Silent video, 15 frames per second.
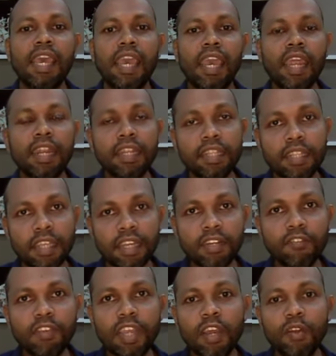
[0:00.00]
and
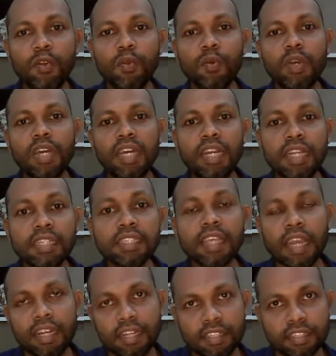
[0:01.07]
then we have to do a risk
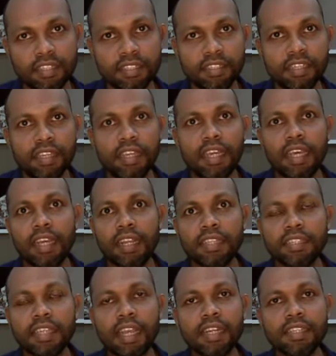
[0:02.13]
analysis.
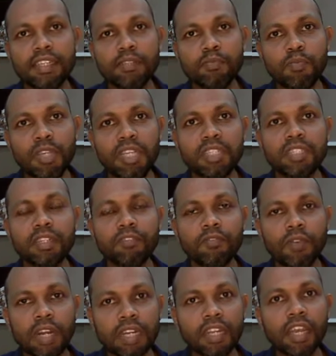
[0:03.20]
Risk analysis means
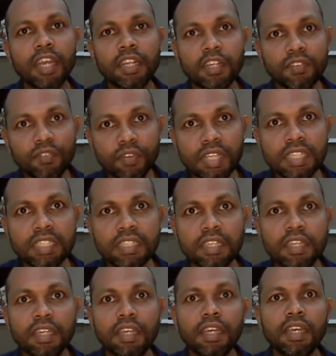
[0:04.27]
what kind of risk
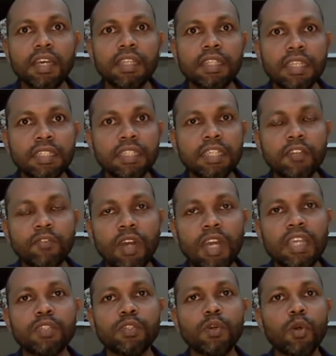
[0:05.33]
this
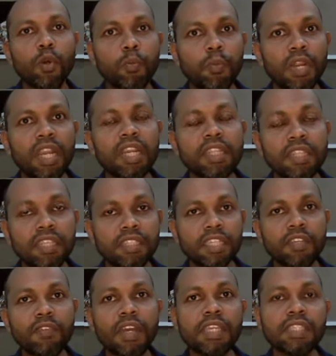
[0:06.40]
device or operating this
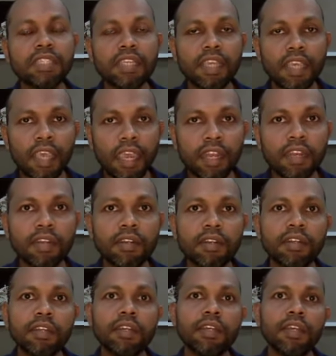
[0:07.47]
device
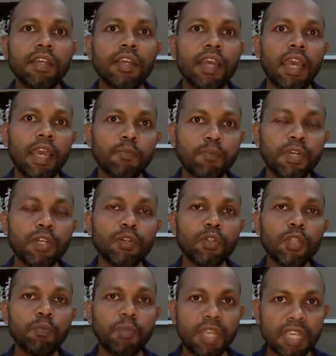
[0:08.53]
can happen to
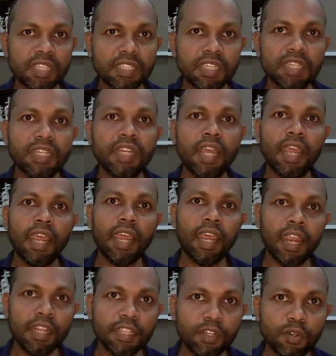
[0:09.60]
the patient
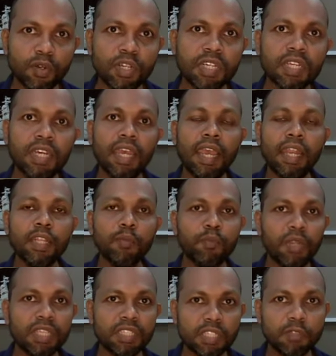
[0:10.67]
and the doctor and the
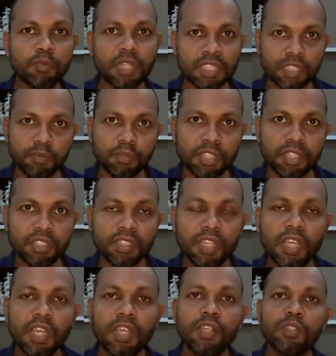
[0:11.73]
patient's prescriptions.
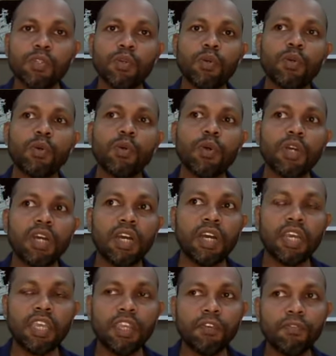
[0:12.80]
So
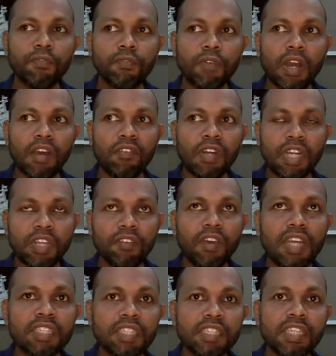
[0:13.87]
if our
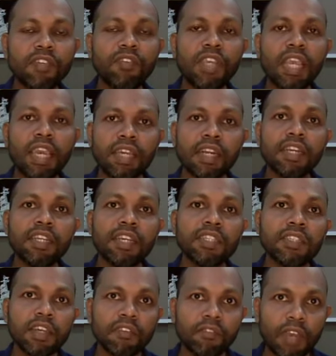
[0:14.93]
device is giving
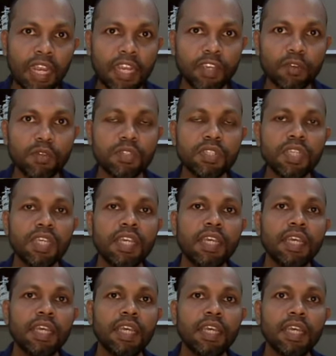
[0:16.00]
erroneous values,
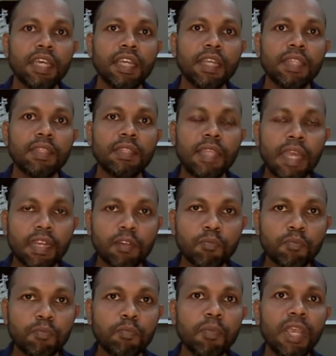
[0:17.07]

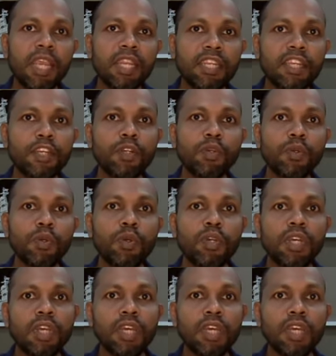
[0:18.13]
that may lead to